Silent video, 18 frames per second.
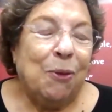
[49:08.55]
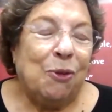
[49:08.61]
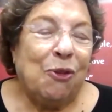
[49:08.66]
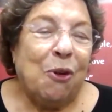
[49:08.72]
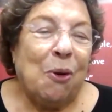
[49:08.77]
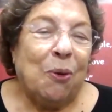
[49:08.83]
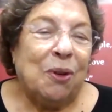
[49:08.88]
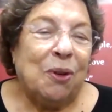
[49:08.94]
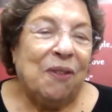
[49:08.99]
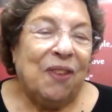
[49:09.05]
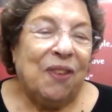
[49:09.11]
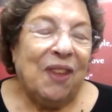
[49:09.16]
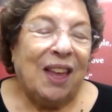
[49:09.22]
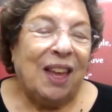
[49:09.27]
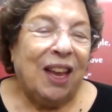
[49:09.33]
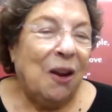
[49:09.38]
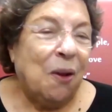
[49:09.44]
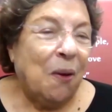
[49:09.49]
You showed a
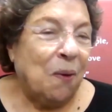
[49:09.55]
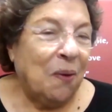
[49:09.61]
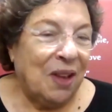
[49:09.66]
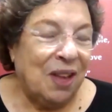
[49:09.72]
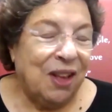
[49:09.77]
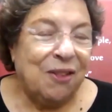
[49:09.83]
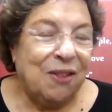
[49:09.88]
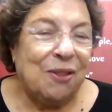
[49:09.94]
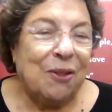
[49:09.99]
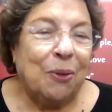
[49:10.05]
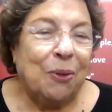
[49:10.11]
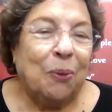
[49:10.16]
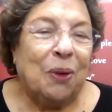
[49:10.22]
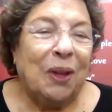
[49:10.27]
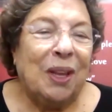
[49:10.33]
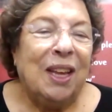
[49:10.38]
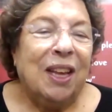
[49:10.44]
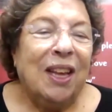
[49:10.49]
very long
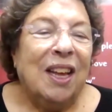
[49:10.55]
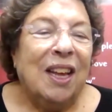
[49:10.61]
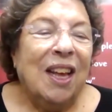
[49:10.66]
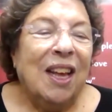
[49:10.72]
history.